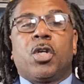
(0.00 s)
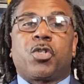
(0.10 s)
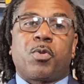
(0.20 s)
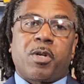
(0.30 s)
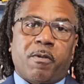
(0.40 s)

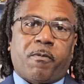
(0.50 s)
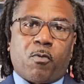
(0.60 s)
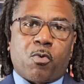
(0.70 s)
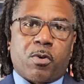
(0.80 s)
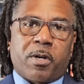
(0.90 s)
So
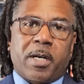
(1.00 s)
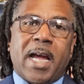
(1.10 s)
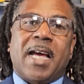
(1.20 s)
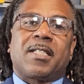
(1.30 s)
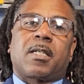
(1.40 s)
therefore,
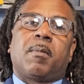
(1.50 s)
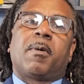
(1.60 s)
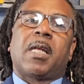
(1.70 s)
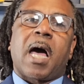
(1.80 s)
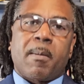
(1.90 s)
as a
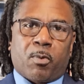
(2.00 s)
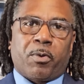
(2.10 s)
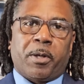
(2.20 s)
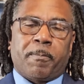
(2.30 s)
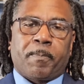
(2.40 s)

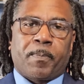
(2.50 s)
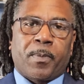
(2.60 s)
conglomerate,